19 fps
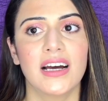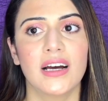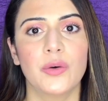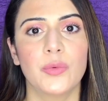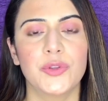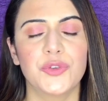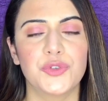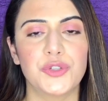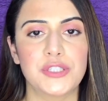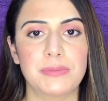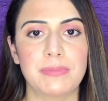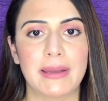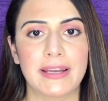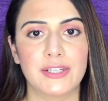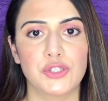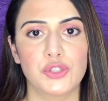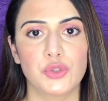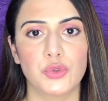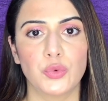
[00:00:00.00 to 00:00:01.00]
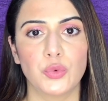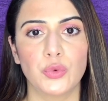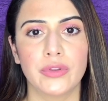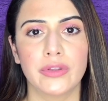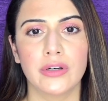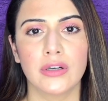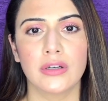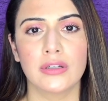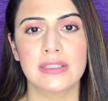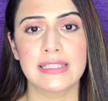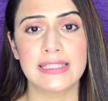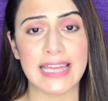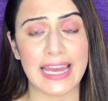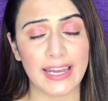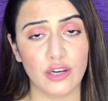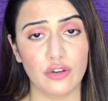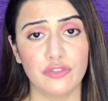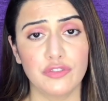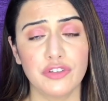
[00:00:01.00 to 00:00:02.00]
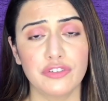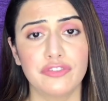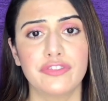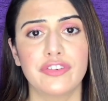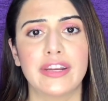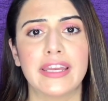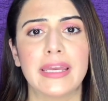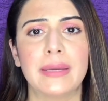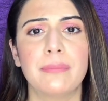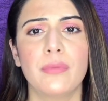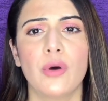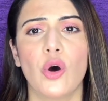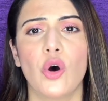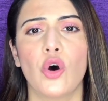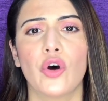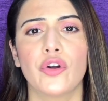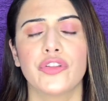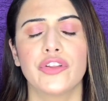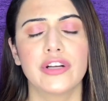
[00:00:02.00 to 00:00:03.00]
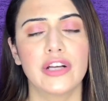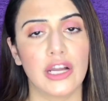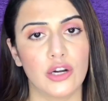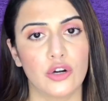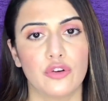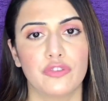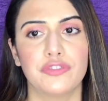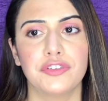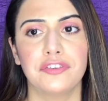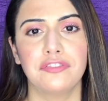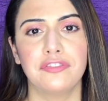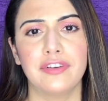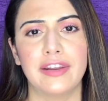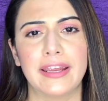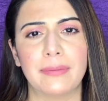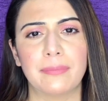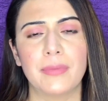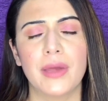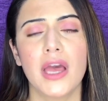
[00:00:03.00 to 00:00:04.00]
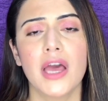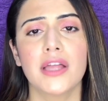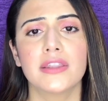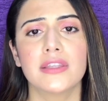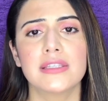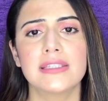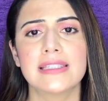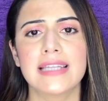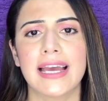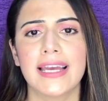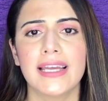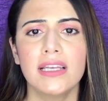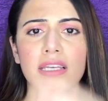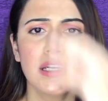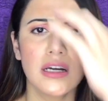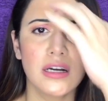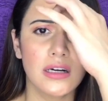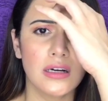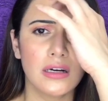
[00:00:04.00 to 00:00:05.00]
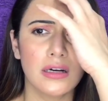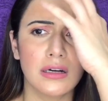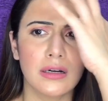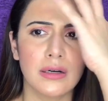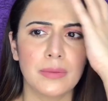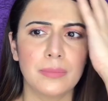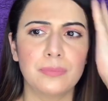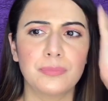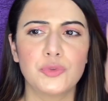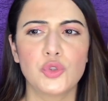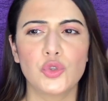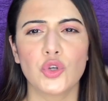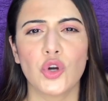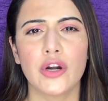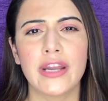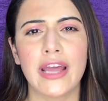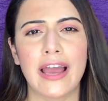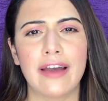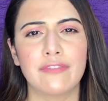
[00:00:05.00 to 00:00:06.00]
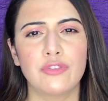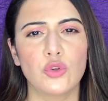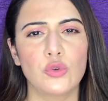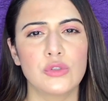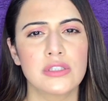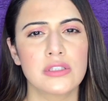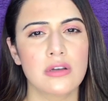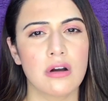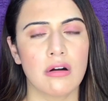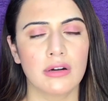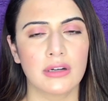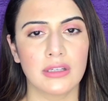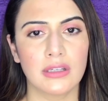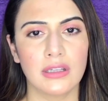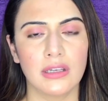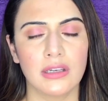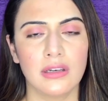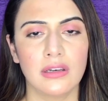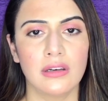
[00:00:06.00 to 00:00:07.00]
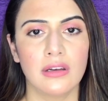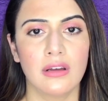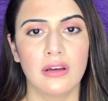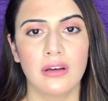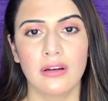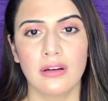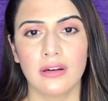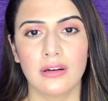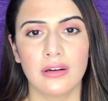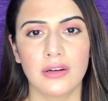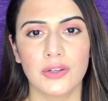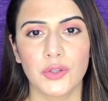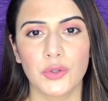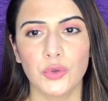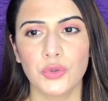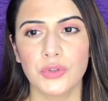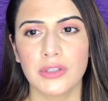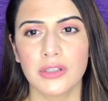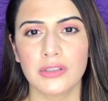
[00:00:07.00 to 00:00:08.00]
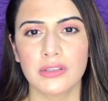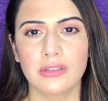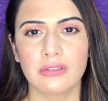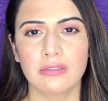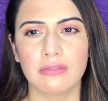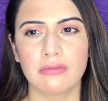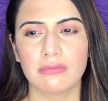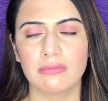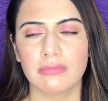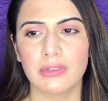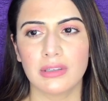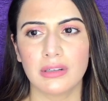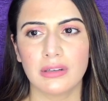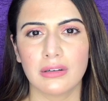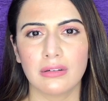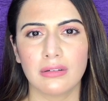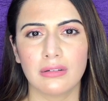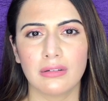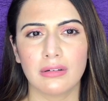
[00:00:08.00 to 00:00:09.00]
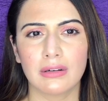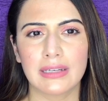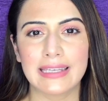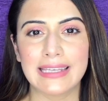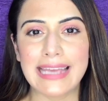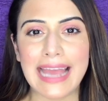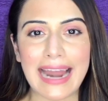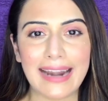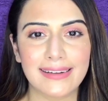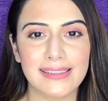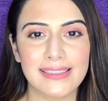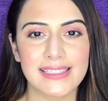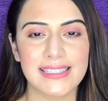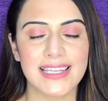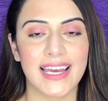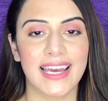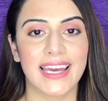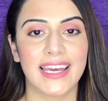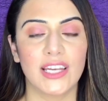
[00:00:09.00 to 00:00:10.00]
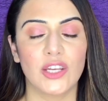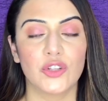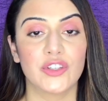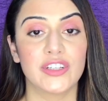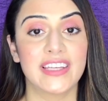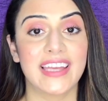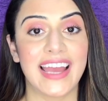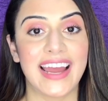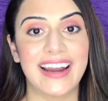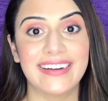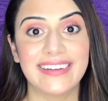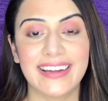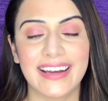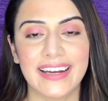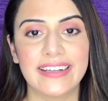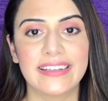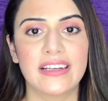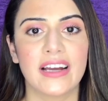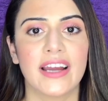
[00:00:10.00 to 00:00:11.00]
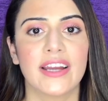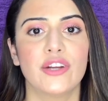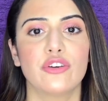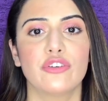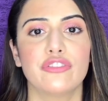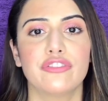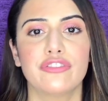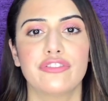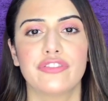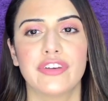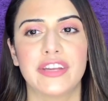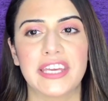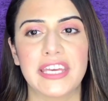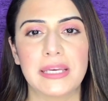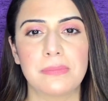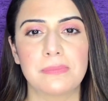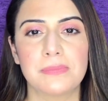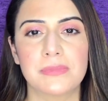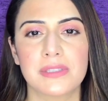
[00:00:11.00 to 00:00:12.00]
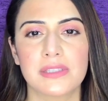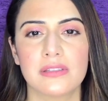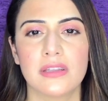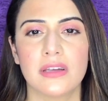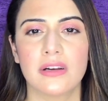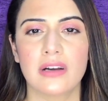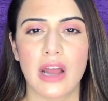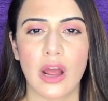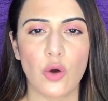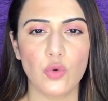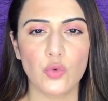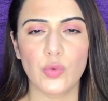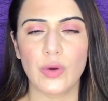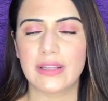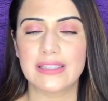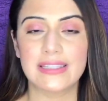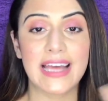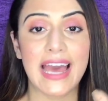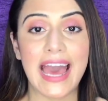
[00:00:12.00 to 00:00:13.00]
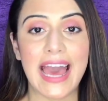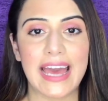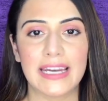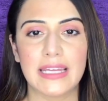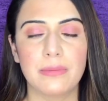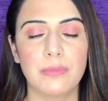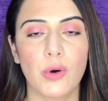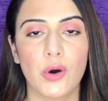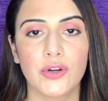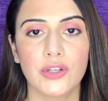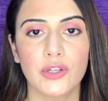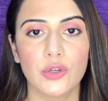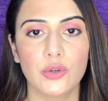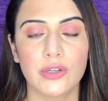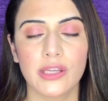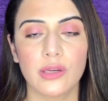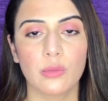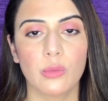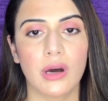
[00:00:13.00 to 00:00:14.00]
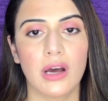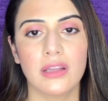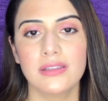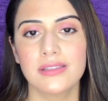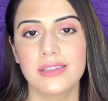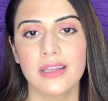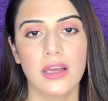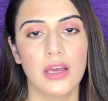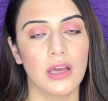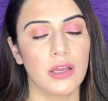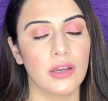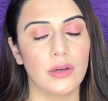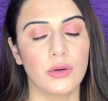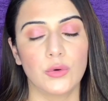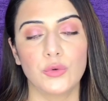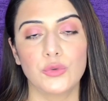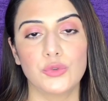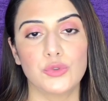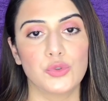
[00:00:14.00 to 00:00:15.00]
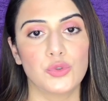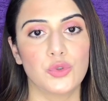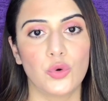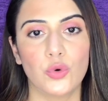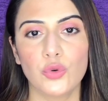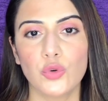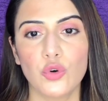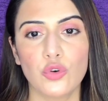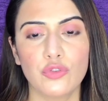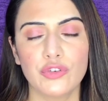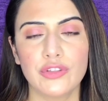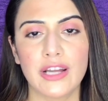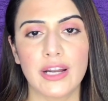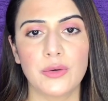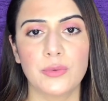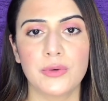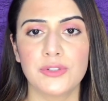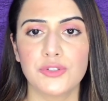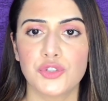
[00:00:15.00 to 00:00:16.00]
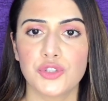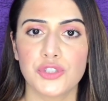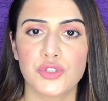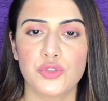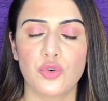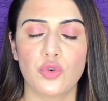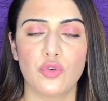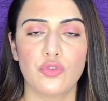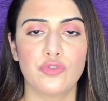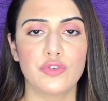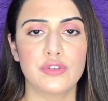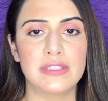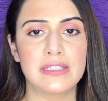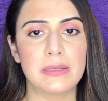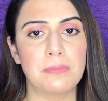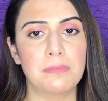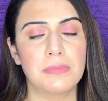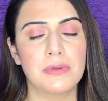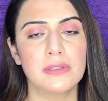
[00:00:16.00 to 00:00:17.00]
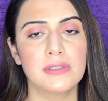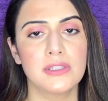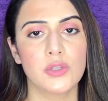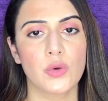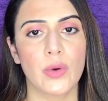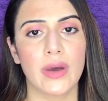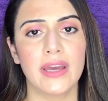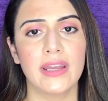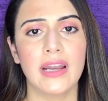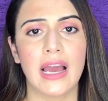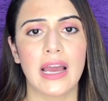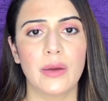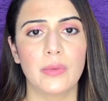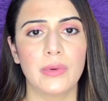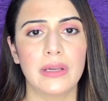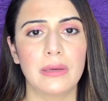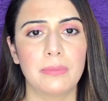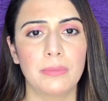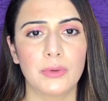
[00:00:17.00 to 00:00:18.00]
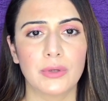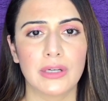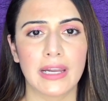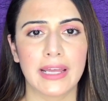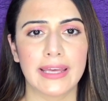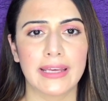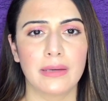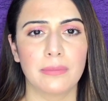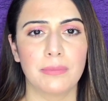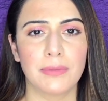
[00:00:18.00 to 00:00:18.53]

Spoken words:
with respect to the style of the frame or the color of the frame. The style, do not have those turtle, the cat style or the cat-eyed kind of frames, the round ones, the Harry Potter looking ones. No, don't go for that ones. Just go for simple square. I will put like